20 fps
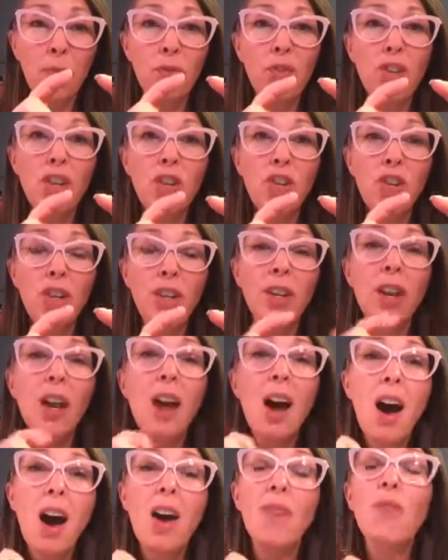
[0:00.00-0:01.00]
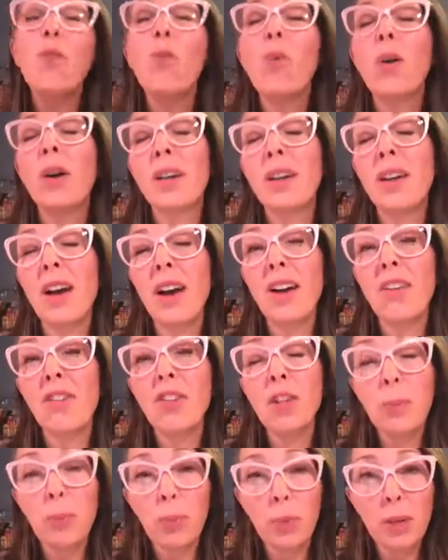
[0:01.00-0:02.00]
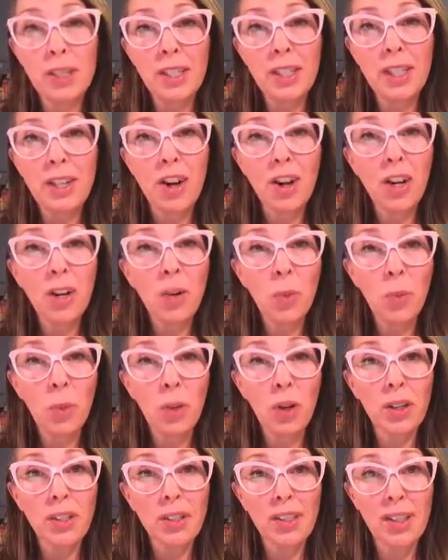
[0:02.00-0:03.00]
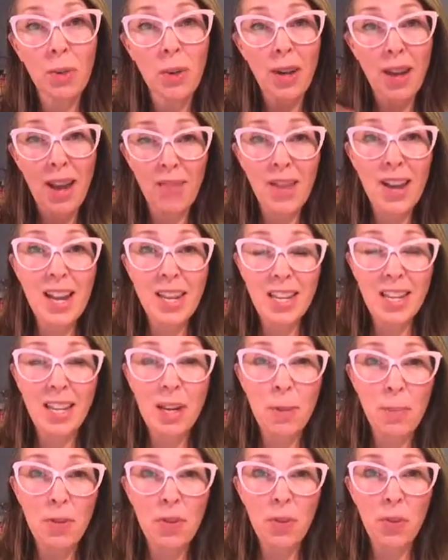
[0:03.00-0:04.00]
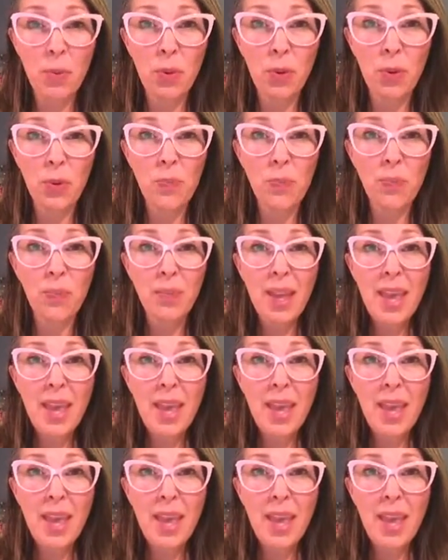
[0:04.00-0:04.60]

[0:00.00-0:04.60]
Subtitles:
vision of one of the printed artworks that we have hanging up in the room.